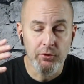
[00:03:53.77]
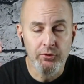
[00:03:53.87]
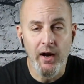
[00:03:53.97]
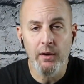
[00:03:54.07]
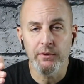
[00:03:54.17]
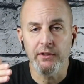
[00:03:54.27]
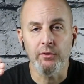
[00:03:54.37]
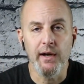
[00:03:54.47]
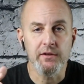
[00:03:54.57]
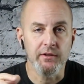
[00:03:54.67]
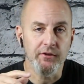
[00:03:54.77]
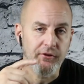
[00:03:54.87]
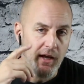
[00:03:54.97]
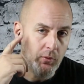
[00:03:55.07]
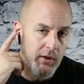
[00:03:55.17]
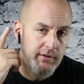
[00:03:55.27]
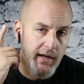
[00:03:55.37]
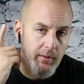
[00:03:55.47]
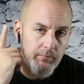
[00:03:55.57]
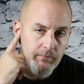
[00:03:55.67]
we'll try what the directions say. 1
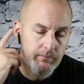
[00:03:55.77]
tap.